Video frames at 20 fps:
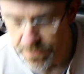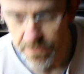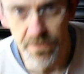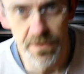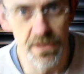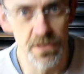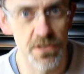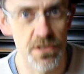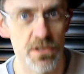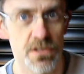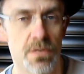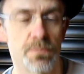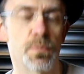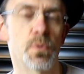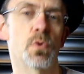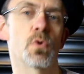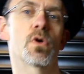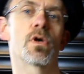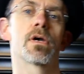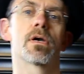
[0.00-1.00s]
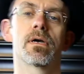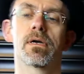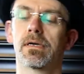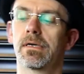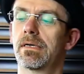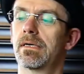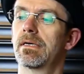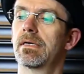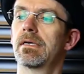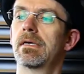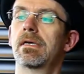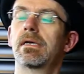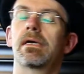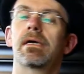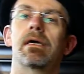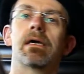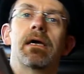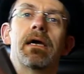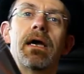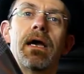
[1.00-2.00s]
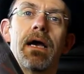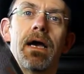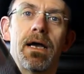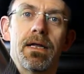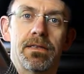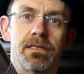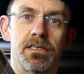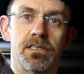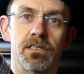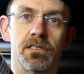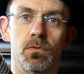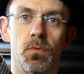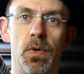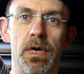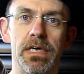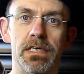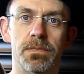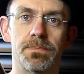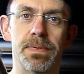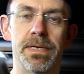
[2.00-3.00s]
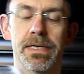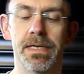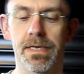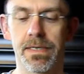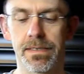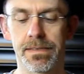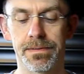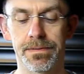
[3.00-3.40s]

this is the book, and this is a waste bin.